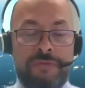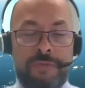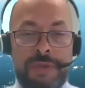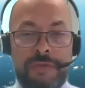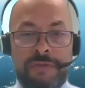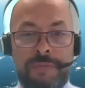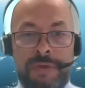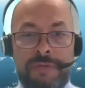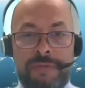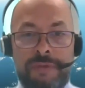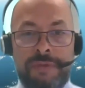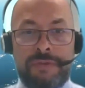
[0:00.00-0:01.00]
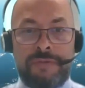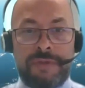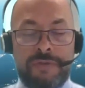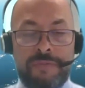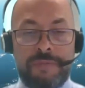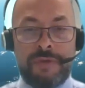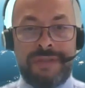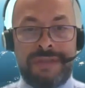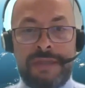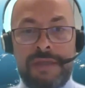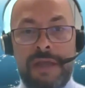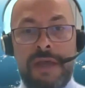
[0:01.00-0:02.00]
be used by the rest of the
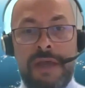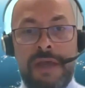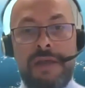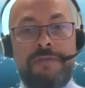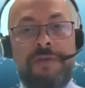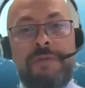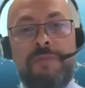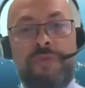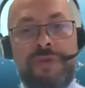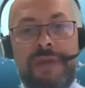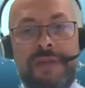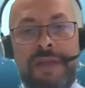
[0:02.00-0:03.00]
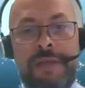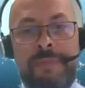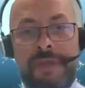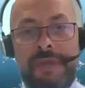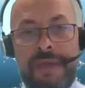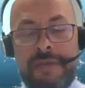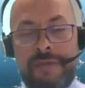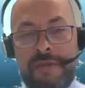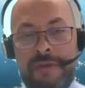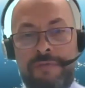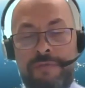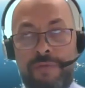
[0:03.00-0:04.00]
community is far more dynamic, and
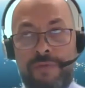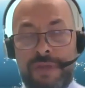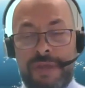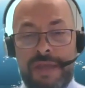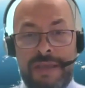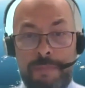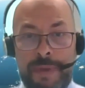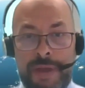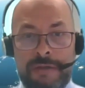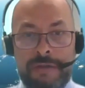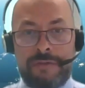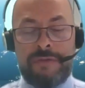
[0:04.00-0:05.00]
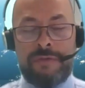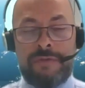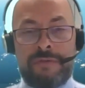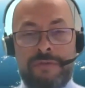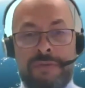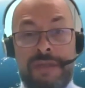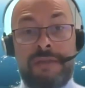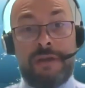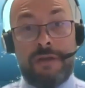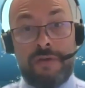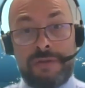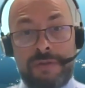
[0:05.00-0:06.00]
therefore the impact on and
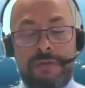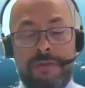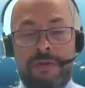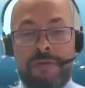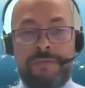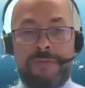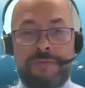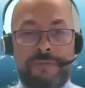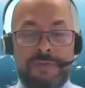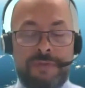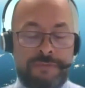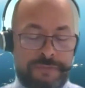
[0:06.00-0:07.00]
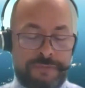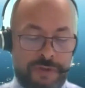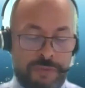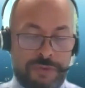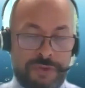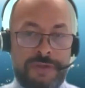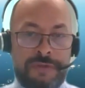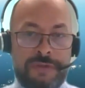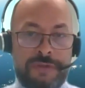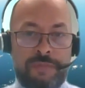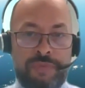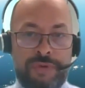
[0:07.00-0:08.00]
the cost of accommodating
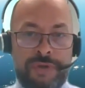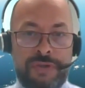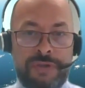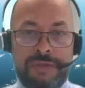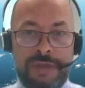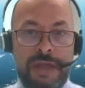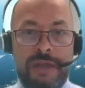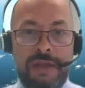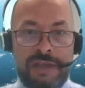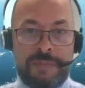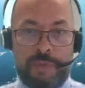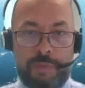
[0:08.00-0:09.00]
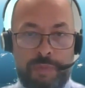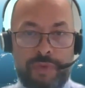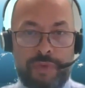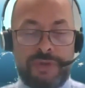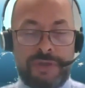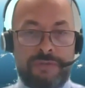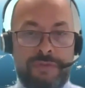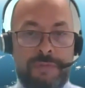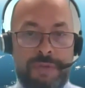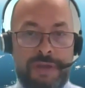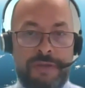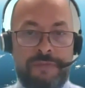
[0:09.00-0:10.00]
these operations is proportionate to
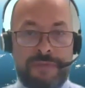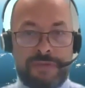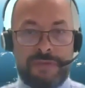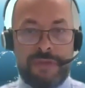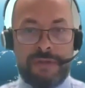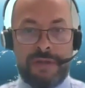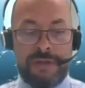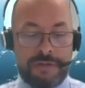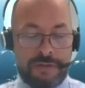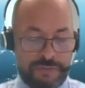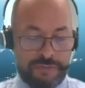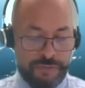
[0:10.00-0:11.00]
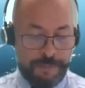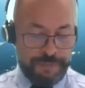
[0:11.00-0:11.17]
the benefits that they accrue.